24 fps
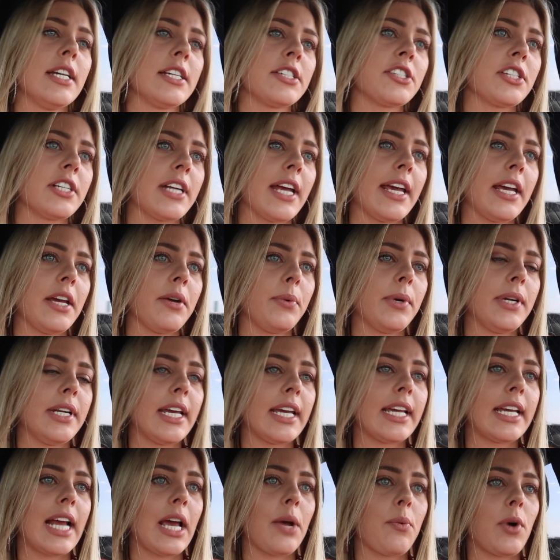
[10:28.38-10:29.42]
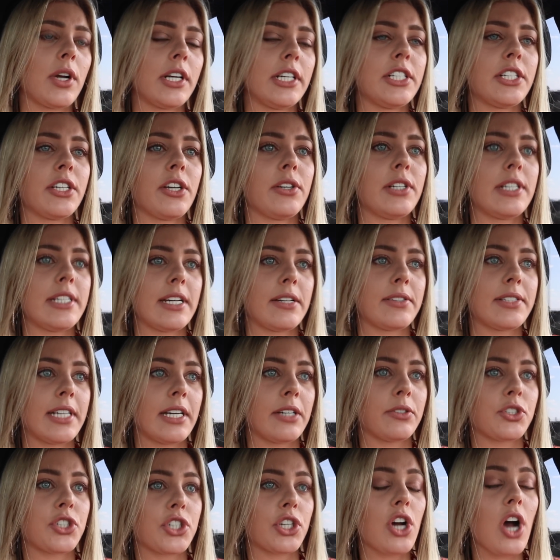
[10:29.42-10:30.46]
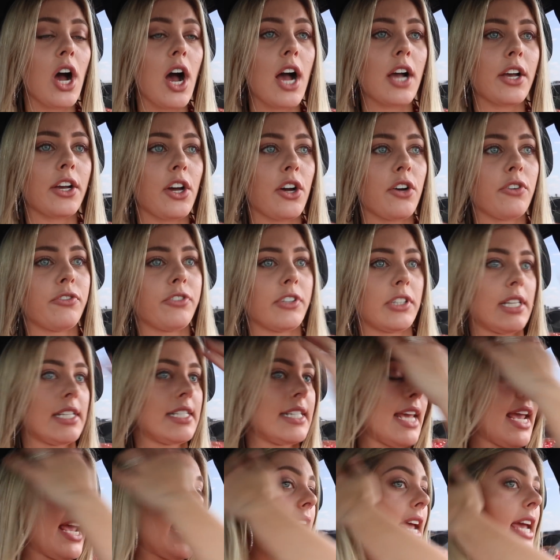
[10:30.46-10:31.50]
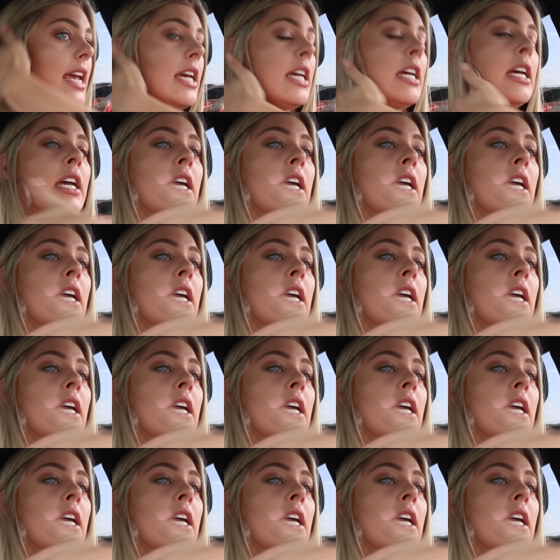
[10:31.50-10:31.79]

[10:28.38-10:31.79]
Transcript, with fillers: Yesterday when Nick and I wanted to go to downtown Chicago for the day,